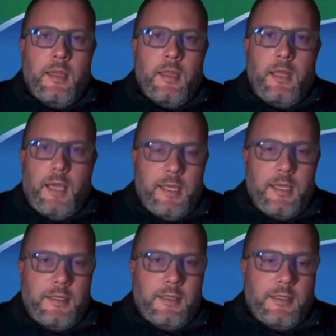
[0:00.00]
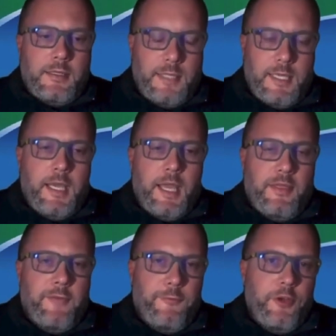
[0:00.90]
The ANC
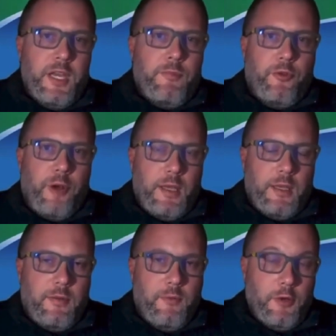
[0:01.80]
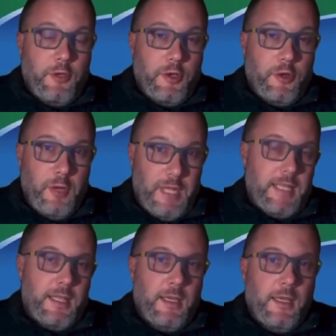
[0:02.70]
and the Freedom Front voted
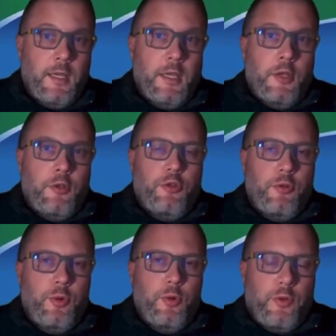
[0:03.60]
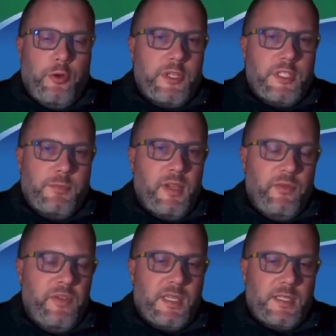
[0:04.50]
together to remove Chris
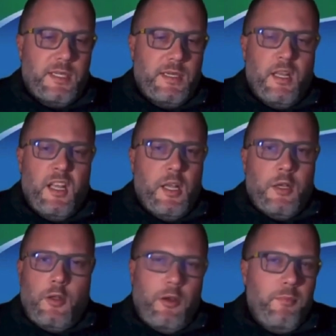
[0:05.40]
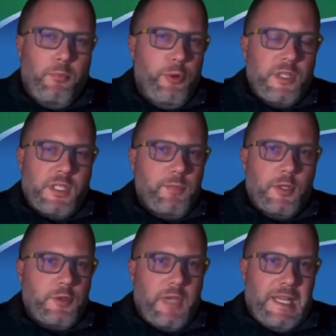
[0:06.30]
McPherson, not on
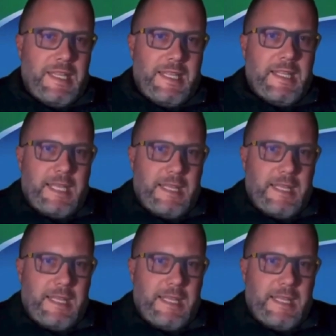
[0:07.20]
principles or anything that